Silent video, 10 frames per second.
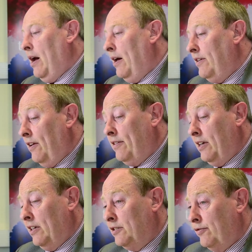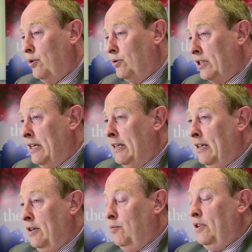The other thing is, of course,
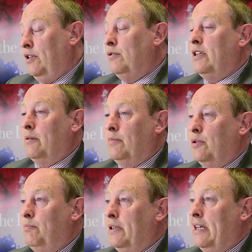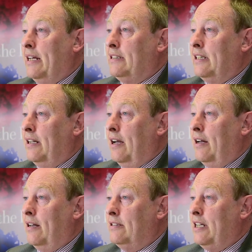with UKIP you'd be getting
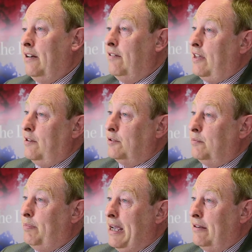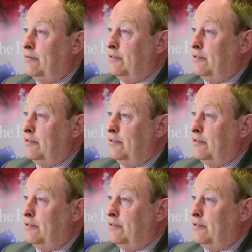a £10,000